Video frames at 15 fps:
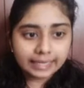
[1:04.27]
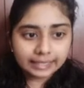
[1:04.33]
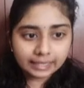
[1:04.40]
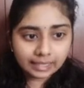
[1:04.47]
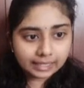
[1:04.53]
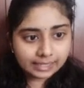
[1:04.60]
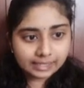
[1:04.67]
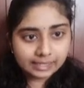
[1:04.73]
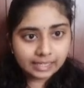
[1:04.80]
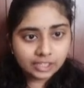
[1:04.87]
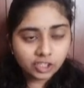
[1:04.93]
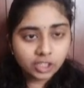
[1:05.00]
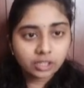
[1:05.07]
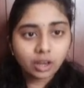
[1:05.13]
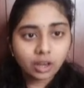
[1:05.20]
a decision
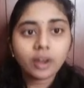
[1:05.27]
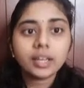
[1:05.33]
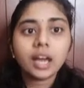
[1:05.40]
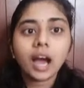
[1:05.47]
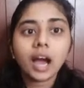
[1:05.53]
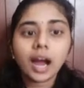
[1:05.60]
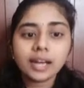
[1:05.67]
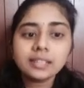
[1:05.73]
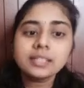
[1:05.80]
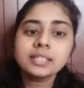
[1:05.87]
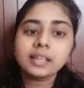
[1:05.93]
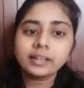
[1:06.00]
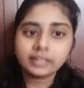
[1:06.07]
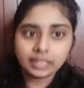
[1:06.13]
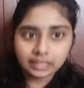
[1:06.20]
on an
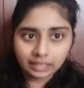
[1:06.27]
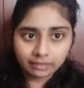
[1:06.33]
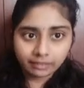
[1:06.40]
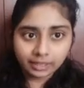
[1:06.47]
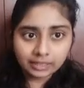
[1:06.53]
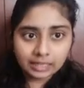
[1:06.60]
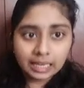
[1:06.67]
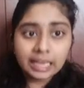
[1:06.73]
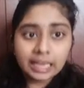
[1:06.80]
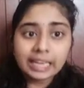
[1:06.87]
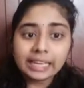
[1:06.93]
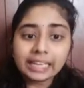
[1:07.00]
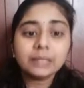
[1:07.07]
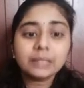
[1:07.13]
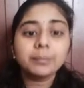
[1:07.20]
uncertain event, it
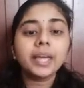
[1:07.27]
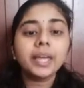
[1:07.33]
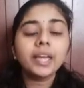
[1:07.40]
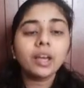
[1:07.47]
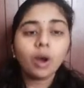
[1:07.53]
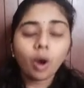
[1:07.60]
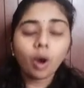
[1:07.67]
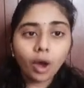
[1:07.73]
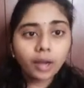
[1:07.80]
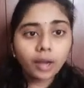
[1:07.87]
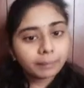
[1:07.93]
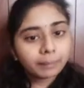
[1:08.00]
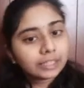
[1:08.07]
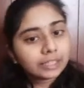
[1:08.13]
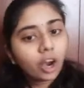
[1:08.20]
may or may
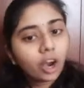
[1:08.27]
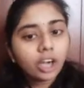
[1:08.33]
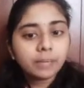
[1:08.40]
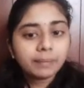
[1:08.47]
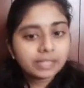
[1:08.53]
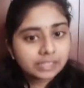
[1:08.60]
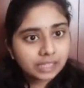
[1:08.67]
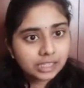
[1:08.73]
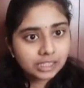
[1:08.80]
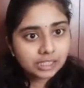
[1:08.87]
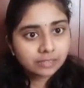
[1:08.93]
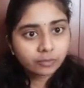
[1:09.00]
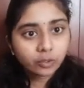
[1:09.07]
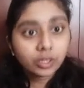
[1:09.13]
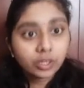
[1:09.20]
not be
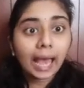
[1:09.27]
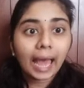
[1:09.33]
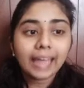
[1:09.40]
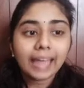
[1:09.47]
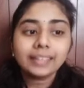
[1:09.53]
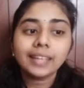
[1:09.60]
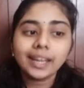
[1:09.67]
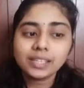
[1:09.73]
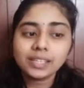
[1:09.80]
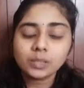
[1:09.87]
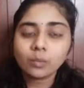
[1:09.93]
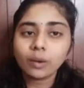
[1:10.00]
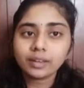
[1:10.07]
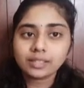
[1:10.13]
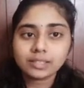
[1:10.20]
successful, and that is what
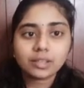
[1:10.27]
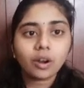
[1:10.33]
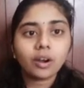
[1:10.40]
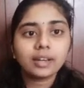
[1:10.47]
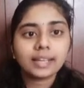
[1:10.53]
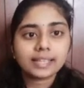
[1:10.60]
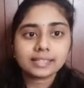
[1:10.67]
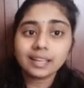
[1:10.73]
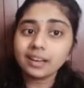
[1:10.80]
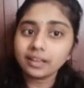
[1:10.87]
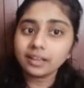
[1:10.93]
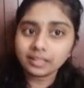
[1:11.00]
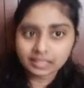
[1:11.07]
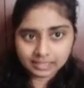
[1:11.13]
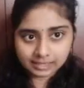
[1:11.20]
is called as a
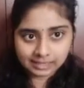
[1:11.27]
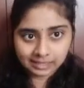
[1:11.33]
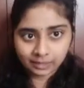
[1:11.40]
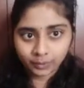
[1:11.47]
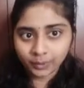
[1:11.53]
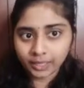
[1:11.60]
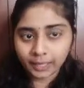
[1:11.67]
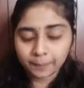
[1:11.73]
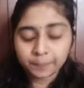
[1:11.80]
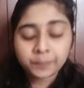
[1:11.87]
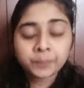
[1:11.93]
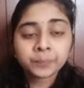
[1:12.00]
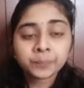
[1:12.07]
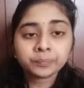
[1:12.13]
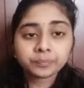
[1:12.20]
risk. Okay,
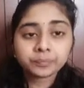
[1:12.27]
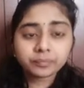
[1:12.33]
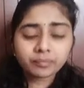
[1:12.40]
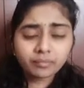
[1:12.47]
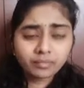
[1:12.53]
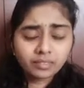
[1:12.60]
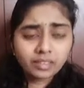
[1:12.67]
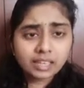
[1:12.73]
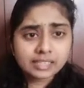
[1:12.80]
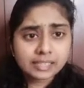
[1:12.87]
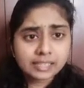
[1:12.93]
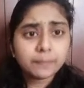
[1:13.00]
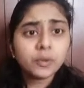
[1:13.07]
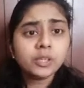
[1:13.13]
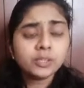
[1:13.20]

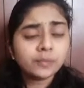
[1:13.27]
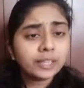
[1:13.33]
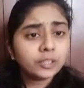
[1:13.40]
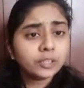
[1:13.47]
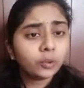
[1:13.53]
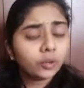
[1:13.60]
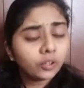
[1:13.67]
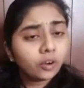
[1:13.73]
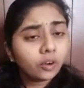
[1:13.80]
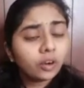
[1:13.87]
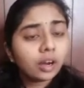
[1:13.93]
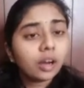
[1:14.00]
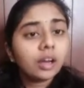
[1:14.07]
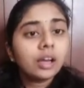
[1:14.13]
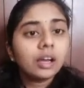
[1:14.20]
suppose we don't know
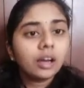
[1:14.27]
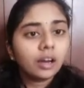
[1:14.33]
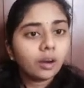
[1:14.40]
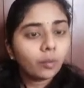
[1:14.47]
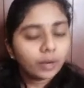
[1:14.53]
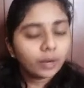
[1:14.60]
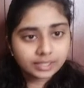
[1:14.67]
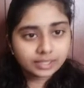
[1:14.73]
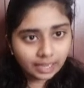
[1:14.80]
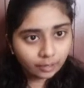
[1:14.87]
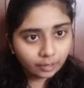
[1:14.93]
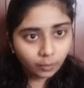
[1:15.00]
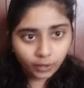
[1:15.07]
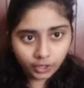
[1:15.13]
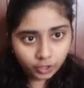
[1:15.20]
what is
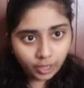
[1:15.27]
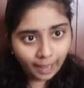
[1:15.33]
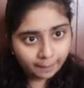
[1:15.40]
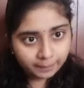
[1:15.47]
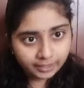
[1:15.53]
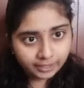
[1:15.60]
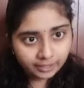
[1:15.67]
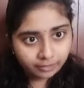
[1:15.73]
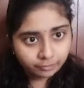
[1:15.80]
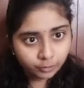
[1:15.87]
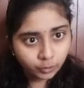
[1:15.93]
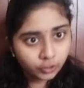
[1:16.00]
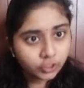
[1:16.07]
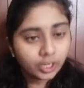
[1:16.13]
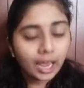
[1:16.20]
going to happen in the
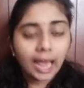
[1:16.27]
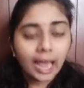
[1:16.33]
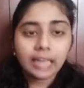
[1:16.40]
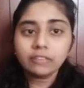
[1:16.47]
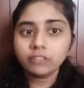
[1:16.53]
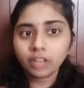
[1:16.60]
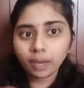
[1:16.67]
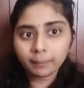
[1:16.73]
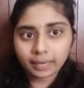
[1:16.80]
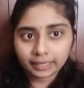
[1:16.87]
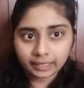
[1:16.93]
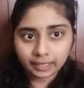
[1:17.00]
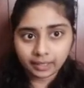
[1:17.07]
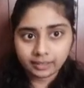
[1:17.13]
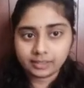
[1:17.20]
future, and we are making
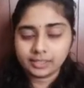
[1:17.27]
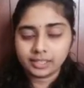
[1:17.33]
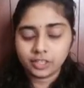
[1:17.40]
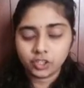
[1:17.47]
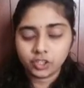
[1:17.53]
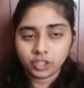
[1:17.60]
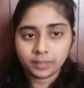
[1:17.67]
a decision.